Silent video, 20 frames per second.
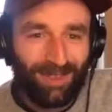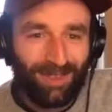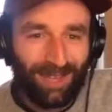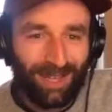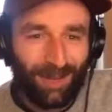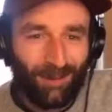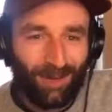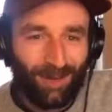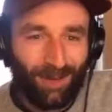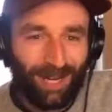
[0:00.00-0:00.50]

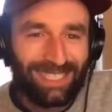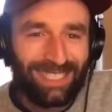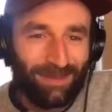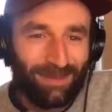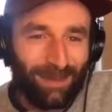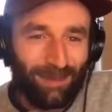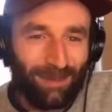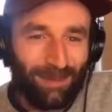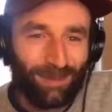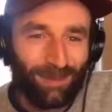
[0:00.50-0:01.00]
Like when I see
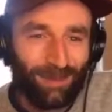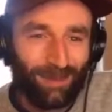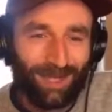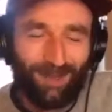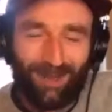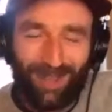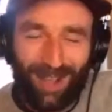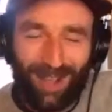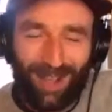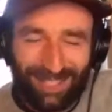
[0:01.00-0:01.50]
people
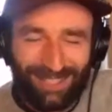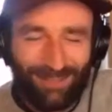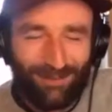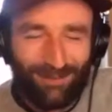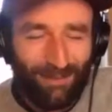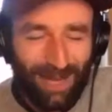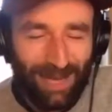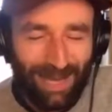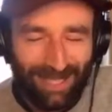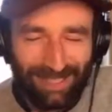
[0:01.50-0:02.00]
doing lots
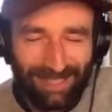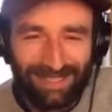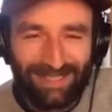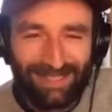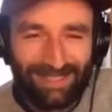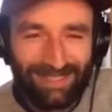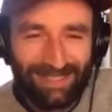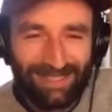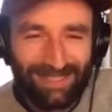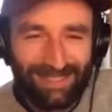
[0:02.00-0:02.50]
of pandas
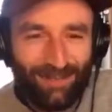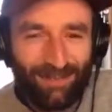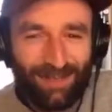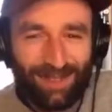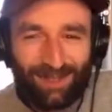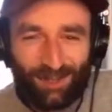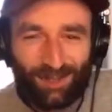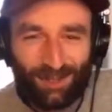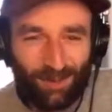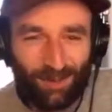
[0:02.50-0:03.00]
stuff
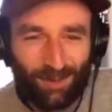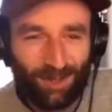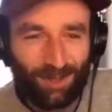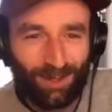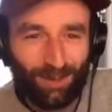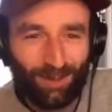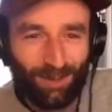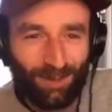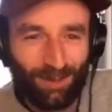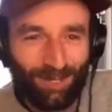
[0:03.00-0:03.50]
in Jupyter
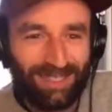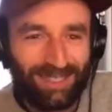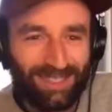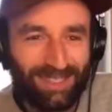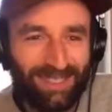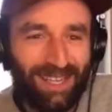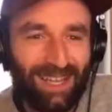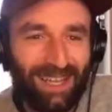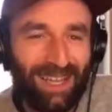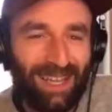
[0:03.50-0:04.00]

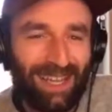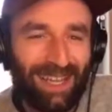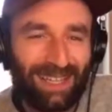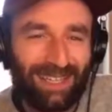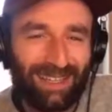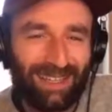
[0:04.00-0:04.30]
notebooks, and